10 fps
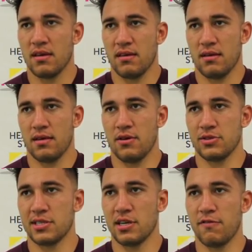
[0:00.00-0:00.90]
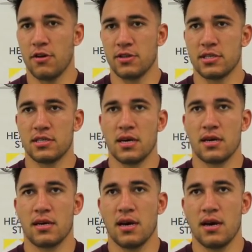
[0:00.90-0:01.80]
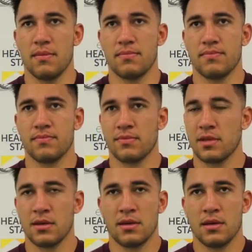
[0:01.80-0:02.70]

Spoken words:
Yeah, that was a tough loss to take.